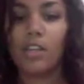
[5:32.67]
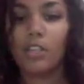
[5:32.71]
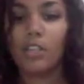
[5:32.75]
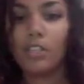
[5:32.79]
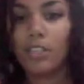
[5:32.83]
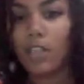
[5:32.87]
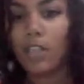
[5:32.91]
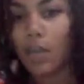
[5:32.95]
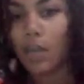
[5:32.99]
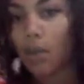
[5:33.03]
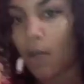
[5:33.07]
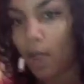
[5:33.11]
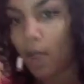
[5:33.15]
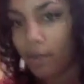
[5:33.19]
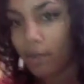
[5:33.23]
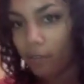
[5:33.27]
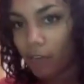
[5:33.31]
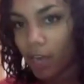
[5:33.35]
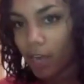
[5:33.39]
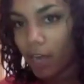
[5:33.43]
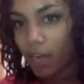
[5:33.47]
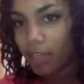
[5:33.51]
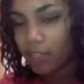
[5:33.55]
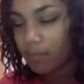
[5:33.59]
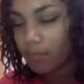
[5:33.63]
So I
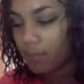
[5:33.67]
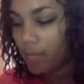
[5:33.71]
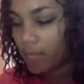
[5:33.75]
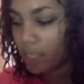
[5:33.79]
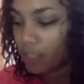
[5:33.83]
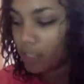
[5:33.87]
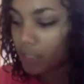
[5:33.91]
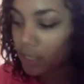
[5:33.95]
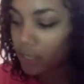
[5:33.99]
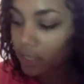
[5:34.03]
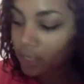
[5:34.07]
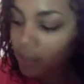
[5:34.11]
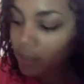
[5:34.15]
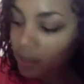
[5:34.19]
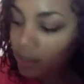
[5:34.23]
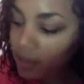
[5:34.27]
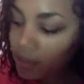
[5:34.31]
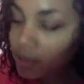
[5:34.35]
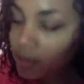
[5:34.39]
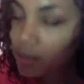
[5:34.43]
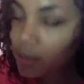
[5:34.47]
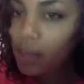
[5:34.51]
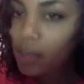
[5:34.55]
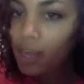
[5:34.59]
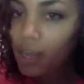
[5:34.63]
forgot to mention
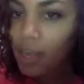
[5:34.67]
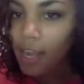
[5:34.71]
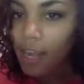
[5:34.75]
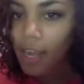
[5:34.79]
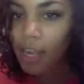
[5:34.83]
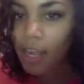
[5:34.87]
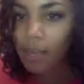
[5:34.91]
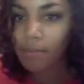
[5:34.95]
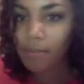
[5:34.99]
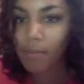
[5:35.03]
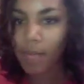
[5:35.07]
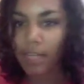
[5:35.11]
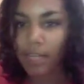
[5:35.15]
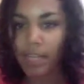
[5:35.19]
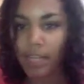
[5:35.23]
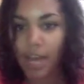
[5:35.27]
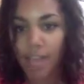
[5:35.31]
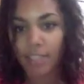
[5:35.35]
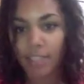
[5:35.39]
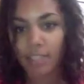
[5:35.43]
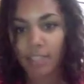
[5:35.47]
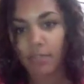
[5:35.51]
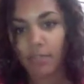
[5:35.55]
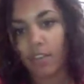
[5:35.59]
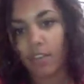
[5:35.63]
in my
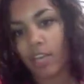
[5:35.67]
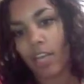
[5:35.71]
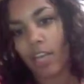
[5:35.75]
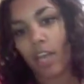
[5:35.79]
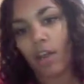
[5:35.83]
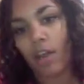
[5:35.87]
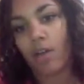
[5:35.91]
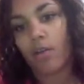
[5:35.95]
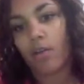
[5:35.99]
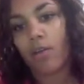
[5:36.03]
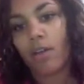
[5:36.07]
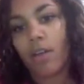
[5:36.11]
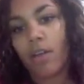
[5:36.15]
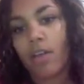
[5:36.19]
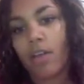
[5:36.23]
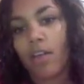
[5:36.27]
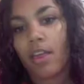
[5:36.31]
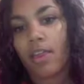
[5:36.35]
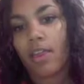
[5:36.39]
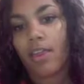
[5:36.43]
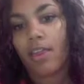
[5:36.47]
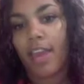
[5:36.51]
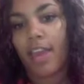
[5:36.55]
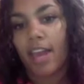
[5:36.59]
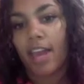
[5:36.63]
last video
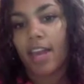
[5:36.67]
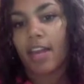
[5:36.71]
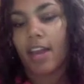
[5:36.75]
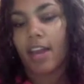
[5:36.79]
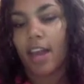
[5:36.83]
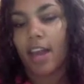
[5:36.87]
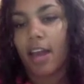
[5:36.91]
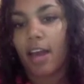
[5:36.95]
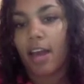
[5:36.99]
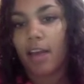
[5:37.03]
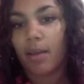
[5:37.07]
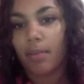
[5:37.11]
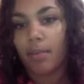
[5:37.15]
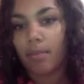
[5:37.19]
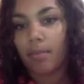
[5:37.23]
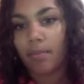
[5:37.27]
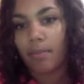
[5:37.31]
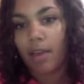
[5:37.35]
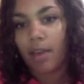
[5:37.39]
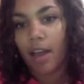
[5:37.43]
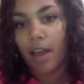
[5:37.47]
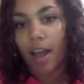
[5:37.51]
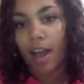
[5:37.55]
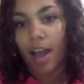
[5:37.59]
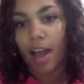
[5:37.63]
that
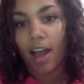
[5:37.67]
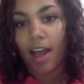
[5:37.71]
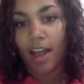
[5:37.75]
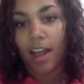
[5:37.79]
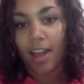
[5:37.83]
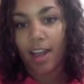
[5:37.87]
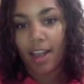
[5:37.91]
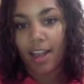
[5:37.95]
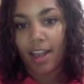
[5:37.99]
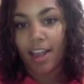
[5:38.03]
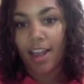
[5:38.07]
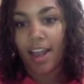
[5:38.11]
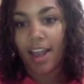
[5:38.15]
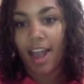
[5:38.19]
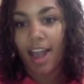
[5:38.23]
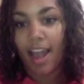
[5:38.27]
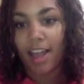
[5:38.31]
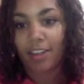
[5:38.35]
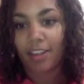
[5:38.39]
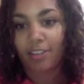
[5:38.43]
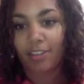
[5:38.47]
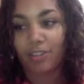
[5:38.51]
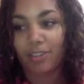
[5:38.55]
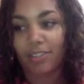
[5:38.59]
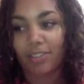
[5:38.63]
I
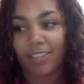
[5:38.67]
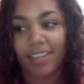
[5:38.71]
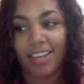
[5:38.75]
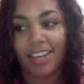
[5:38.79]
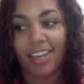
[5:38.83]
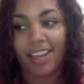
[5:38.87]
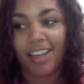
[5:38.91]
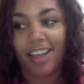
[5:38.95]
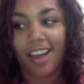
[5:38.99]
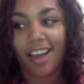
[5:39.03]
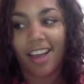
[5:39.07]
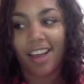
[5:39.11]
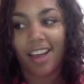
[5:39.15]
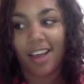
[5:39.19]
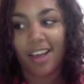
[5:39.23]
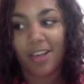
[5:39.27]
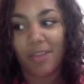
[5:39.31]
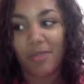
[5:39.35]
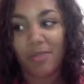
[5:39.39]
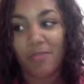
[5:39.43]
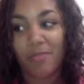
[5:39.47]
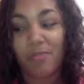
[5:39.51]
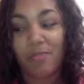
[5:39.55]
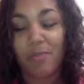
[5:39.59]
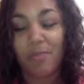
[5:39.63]
actually
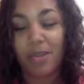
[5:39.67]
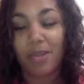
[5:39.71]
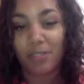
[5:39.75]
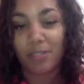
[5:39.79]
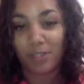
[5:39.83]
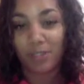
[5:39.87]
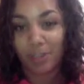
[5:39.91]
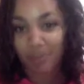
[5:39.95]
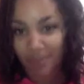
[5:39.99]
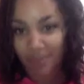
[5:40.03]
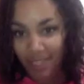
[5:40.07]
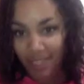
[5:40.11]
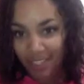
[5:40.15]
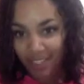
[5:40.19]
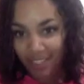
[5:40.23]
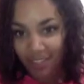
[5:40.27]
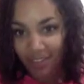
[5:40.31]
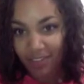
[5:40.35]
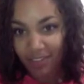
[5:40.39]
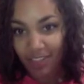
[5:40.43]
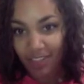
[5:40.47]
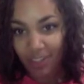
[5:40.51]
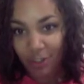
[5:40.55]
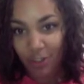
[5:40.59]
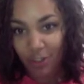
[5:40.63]
measured
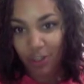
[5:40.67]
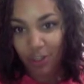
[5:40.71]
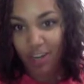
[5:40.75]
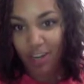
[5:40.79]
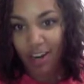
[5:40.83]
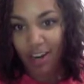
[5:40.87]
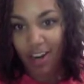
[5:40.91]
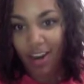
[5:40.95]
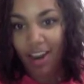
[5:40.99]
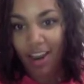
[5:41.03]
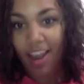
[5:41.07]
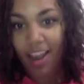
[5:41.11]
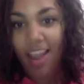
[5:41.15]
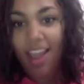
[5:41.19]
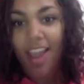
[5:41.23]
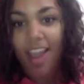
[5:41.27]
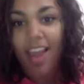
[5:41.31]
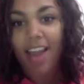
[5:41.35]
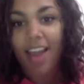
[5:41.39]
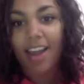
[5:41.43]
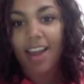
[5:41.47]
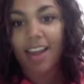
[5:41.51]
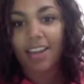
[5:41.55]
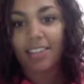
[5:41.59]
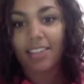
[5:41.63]
myself yesterday,
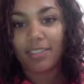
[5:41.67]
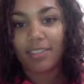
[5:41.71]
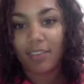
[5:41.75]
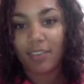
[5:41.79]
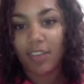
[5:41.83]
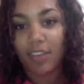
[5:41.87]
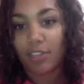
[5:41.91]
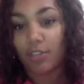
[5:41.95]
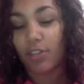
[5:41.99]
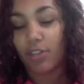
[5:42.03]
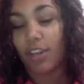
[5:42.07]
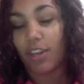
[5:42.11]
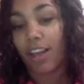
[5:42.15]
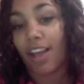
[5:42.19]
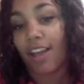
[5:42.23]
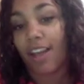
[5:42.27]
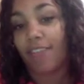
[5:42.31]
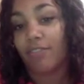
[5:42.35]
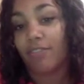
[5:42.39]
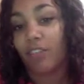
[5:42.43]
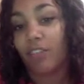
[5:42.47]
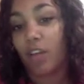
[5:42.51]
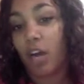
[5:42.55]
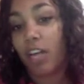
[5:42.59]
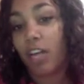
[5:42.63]
and as of yesterday
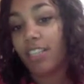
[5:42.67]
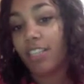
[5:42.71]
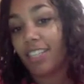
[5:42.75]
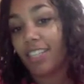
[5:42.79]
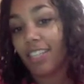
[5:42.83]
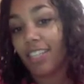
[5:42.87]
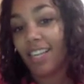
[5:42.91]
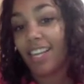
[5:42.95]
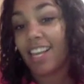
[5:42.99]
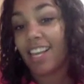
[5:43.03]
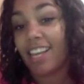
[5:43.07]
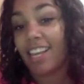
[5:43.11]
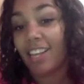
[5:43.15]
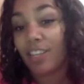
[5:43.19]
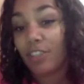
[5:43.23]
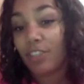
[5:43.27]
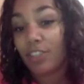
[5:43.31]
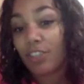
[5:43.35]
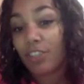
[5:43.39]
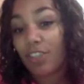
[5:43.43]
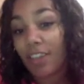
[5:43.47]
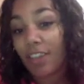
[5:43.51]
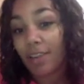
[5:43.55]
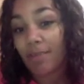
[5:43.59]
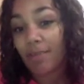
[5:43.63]
I've lost an
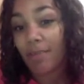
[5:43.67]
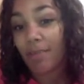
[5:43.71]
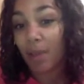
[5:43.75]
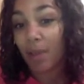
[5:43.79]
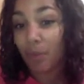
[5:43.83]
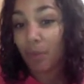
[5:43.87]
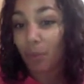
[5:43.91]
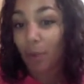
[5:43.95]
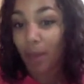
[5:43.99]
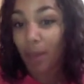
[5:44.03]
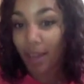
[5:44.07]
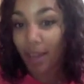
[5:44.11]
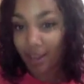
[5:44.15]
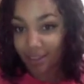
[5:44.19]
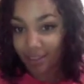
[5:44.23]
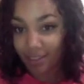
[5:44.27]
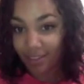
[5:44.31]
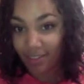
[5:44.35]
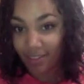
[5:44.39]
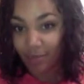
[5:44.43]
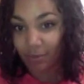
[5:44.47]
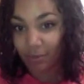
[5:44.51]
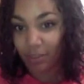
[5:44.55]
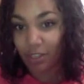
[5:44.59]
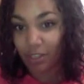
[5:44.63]
inch in my
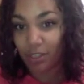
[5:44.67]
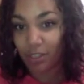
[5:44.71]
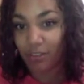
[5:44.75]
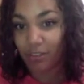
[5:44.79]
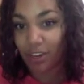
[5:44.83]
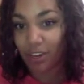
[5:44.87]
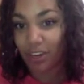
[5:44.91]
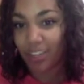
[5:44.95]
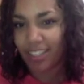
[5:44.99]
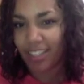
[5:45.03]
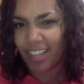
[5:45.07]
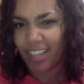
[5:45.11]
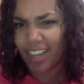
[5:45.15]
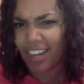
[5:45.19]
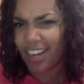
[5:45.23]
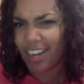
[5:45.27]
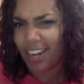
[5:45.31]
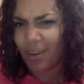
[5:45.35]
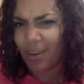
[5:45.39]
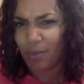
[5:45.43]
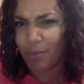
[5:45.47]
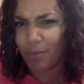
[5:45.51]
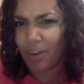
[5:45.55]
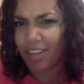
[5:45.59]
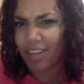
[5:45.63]
waist, which is very exciting
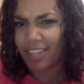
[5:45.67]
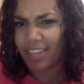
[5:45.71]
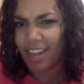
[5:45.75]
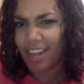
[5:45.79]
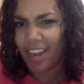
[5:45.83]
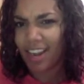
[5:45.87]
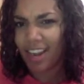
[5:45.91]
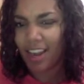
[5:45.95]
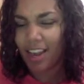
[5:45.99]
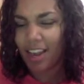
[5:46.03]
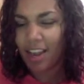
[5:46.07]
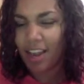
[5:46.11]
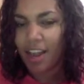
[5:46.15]
in one day.